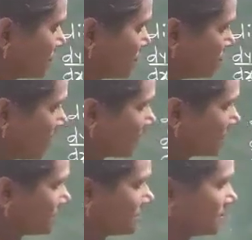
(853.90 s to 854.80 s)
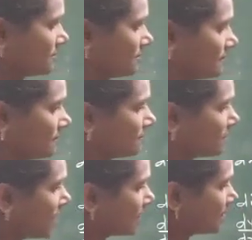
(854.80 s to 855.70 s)
2x
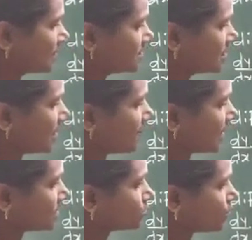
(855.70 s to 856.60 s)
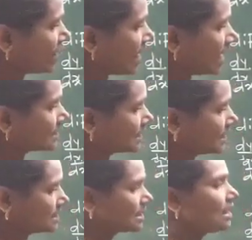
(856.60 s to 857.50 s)
minus, keep x square as
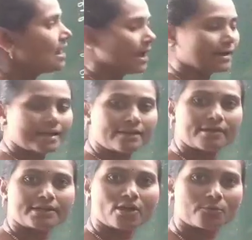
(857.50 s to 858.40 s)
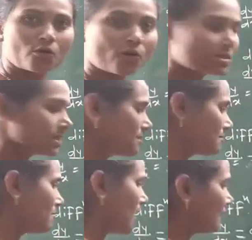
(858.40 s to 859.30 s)
it is, and derivative of cos
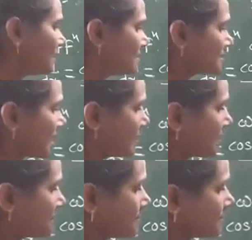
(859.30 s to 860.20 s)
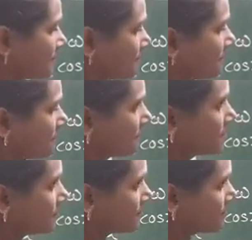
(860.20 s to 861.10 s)
is minus sin x.
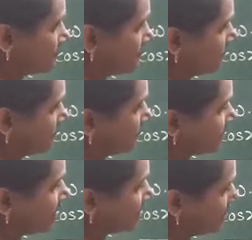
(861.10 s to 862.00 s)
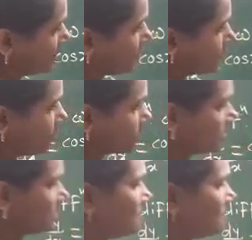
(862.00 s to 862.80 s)
Derivative of cos is